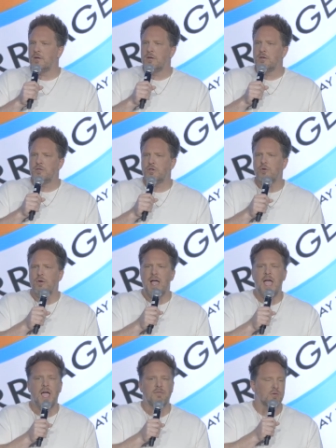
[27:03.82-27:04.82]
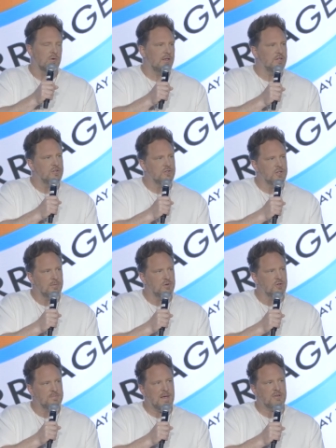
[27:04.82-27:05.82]
you don't have a relationship. Your
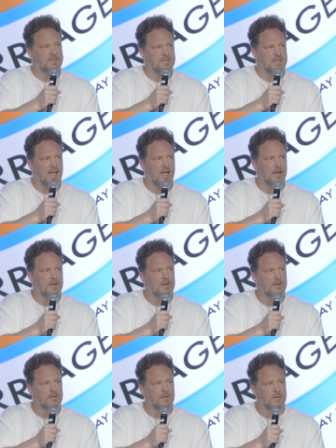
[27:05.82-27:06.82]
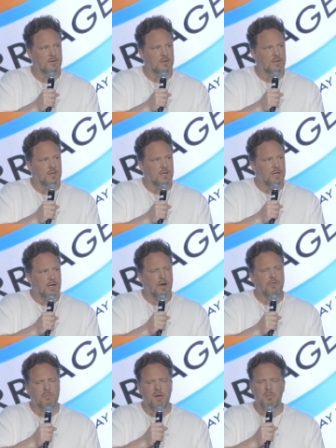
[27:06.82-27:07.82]
spouse has died. I
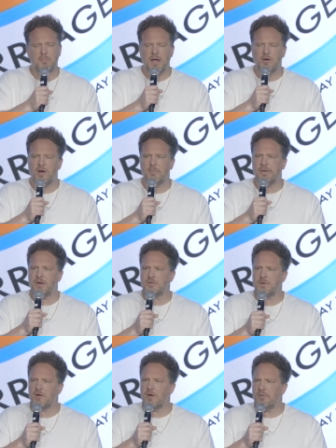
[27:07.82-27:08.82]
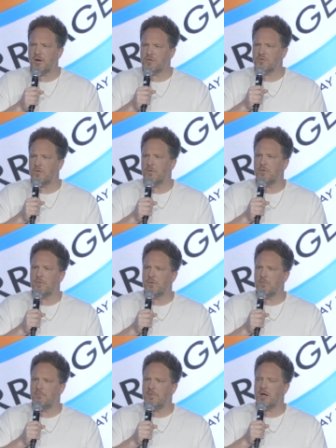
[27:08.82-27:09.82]
remember my grandparents. My grandparents were
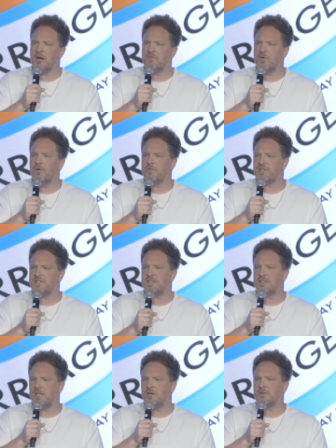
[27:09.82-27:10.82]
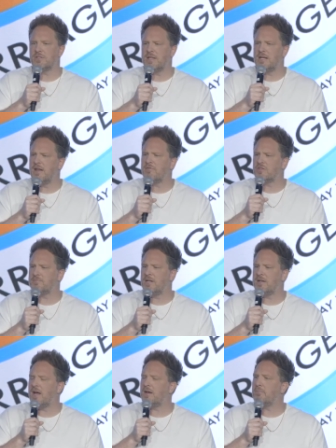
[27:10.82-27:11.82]
married for over 60 years and they never spent a
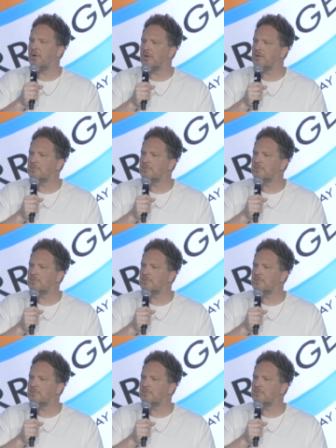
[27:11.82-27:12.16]
night apart